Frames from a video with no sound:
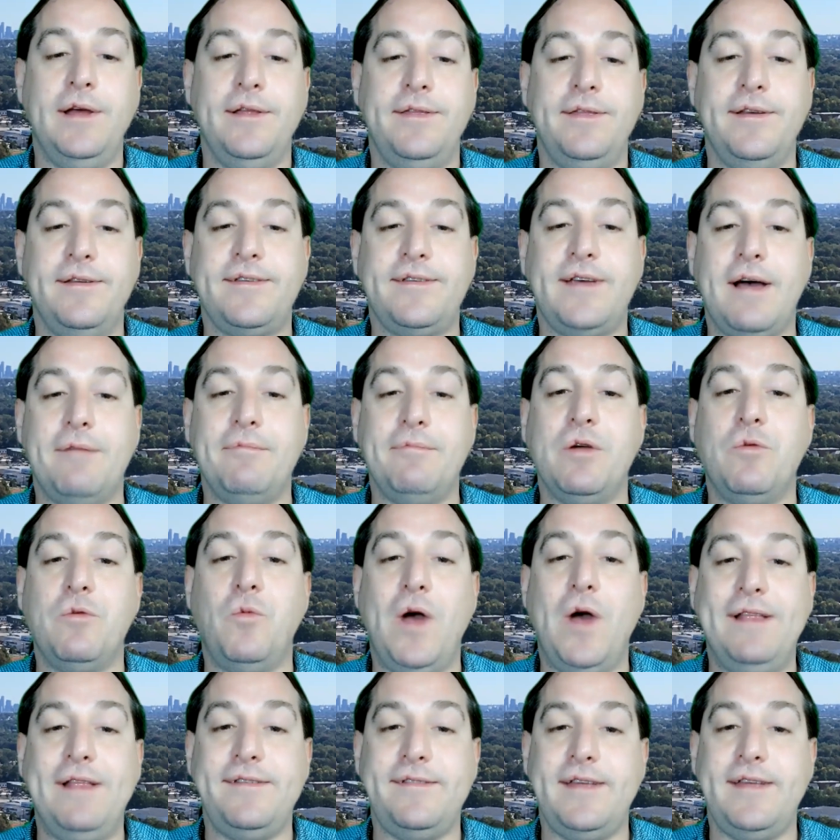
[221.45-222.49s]
This coming
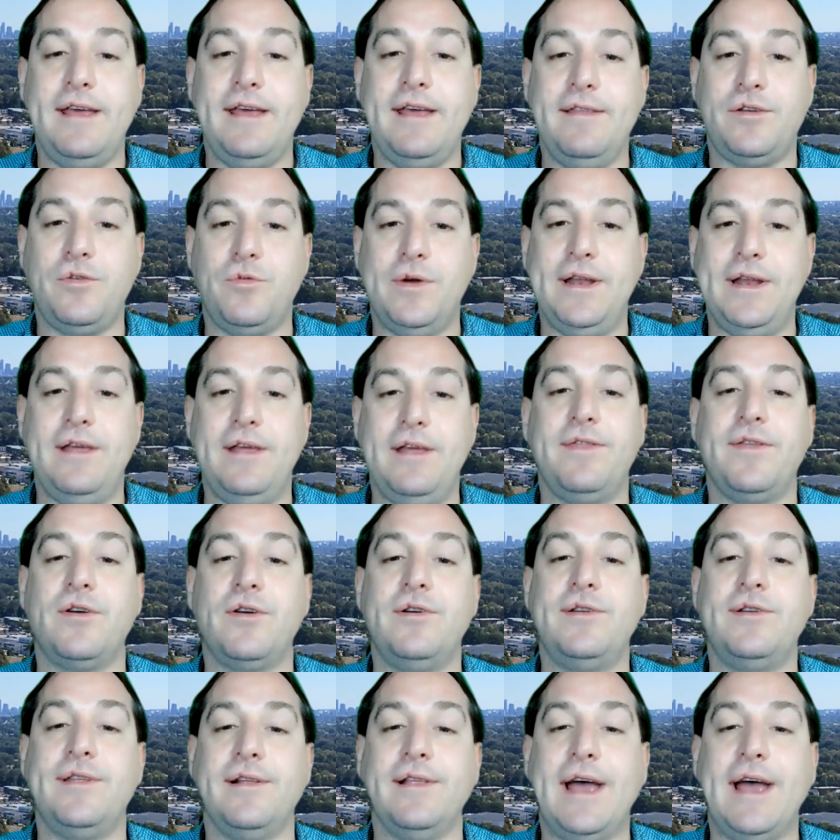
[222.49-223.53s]
Wednesday, the
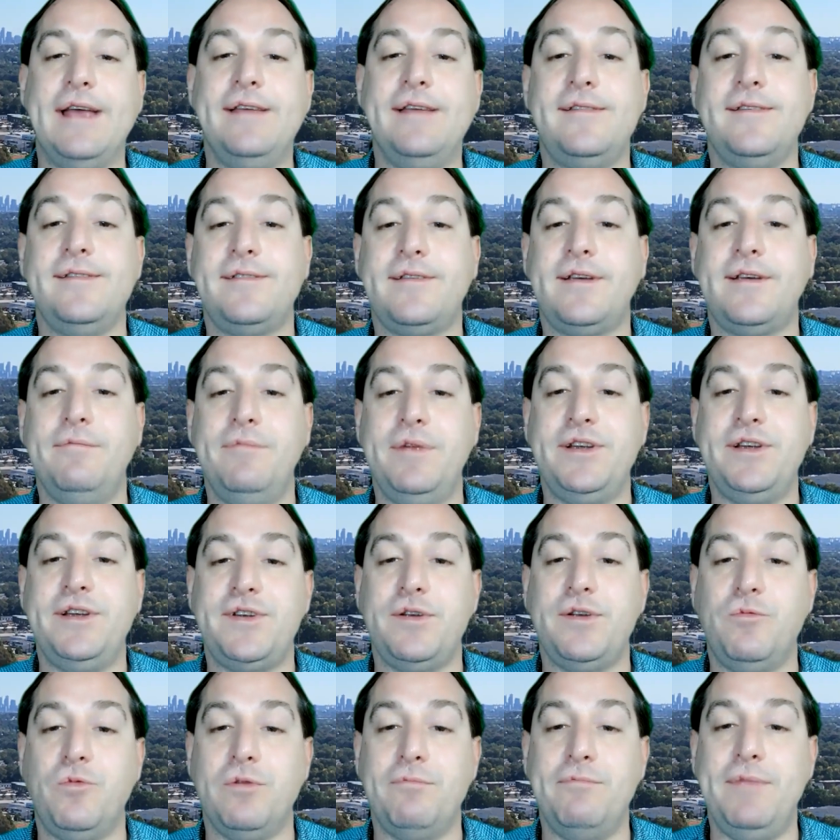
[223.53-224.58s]
23rd, the License
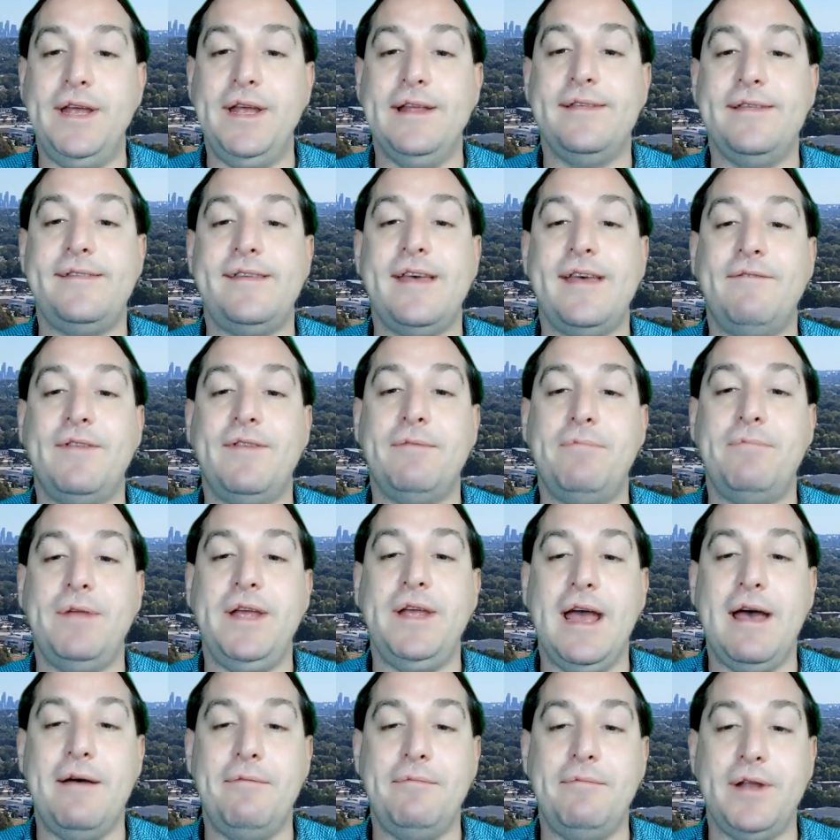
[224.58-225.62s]
Commission will meet at 7
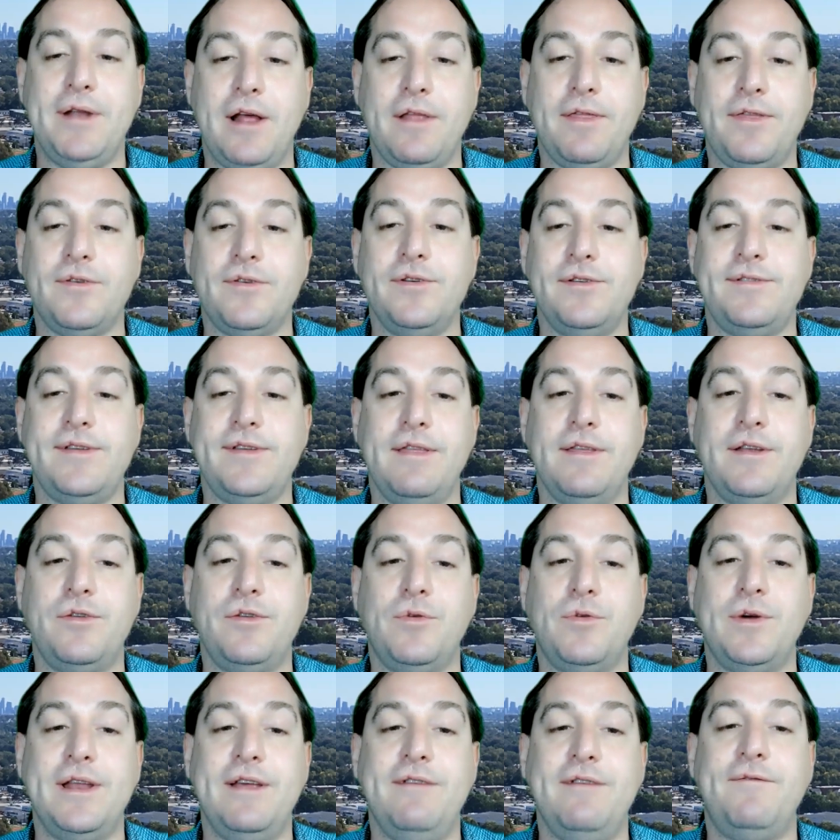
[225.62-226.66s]
p.m. and on Thursday, the
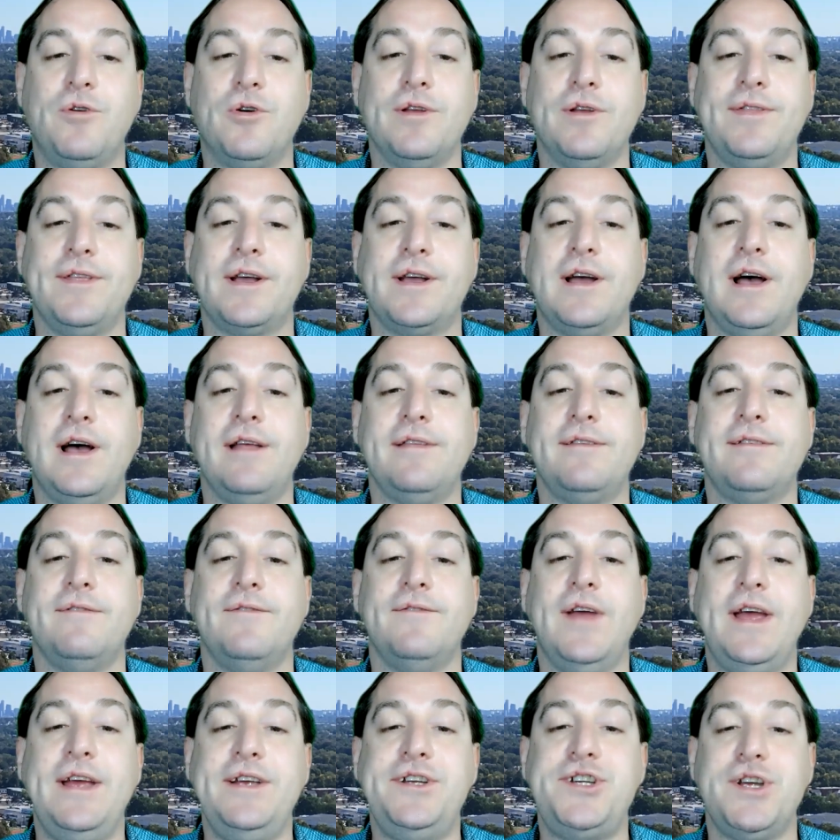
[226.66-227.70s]
24th, the
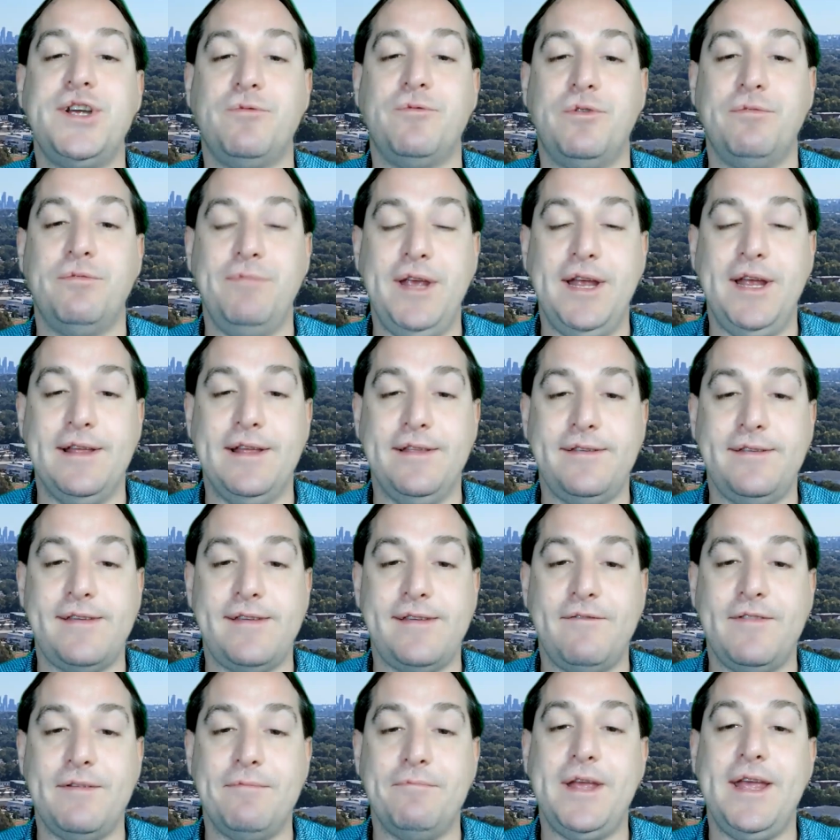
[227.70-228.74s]
Conservation will meet at
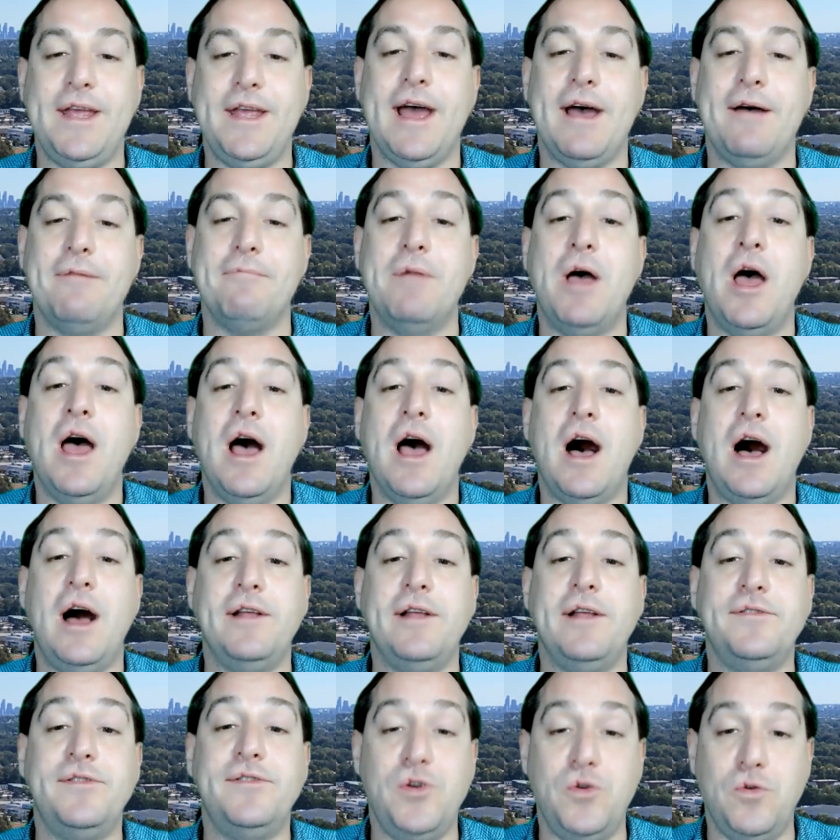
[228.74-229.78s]
7 p.m.
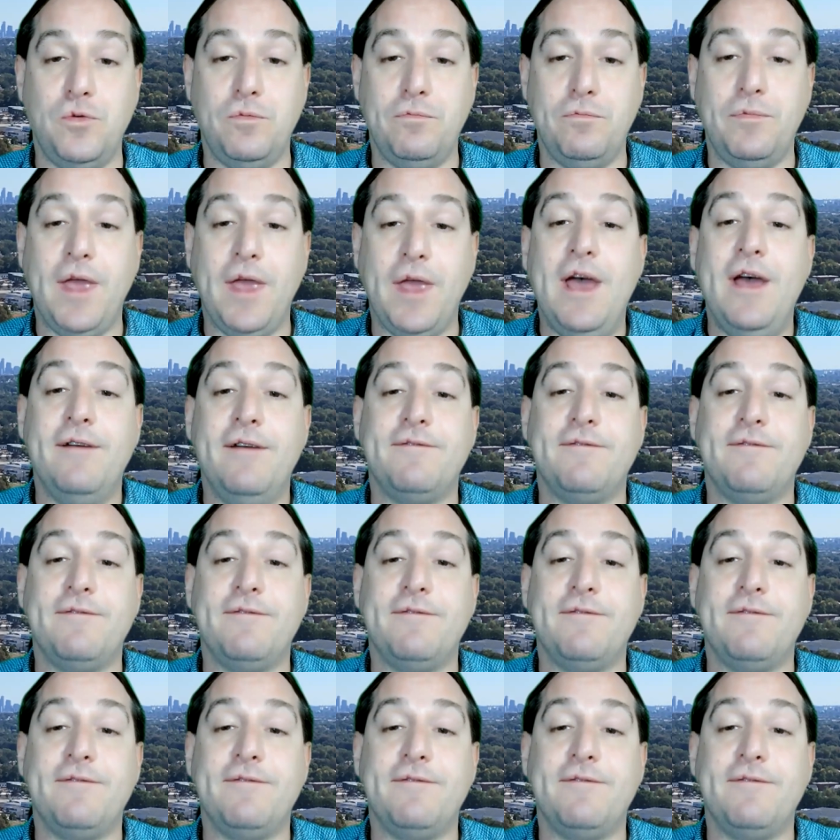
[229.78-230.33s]
on Zoom.